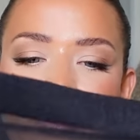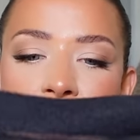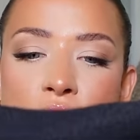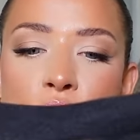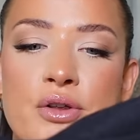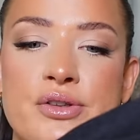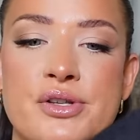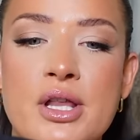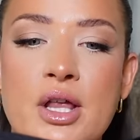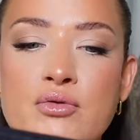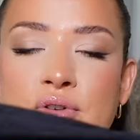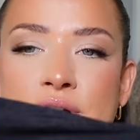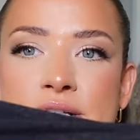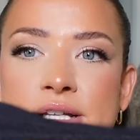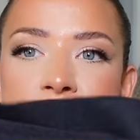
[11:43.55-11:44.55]
They're also like
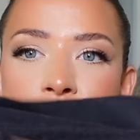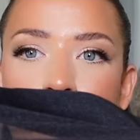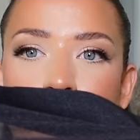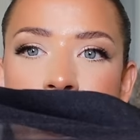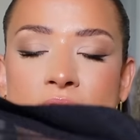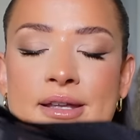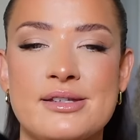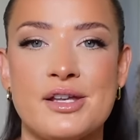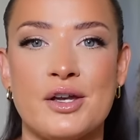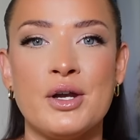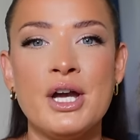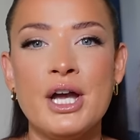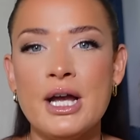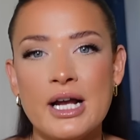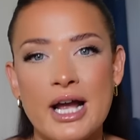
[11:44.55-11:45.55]
really lightweight. So
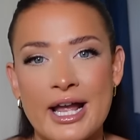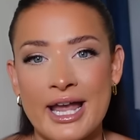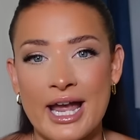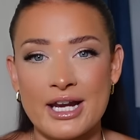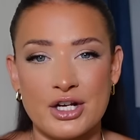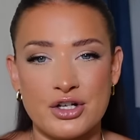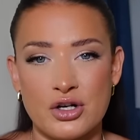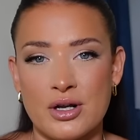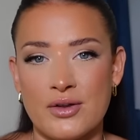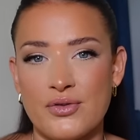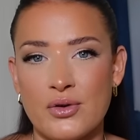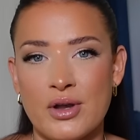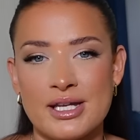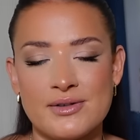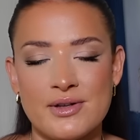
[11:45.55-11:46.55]
again, I don't know if
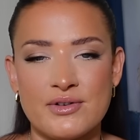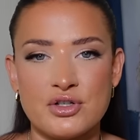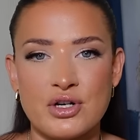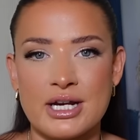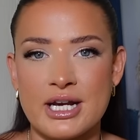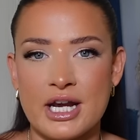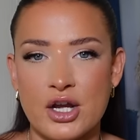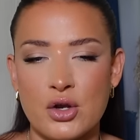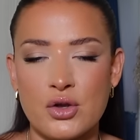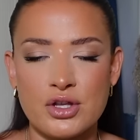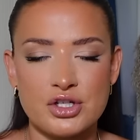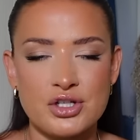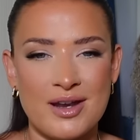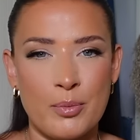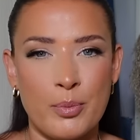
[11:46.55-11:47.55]
you guys have ever tried any other
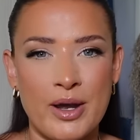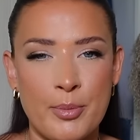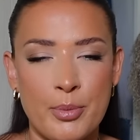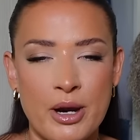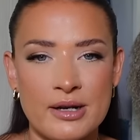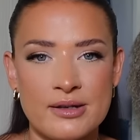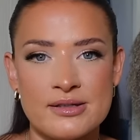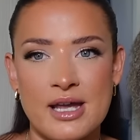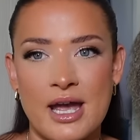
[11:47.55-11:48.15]
shapewear brands.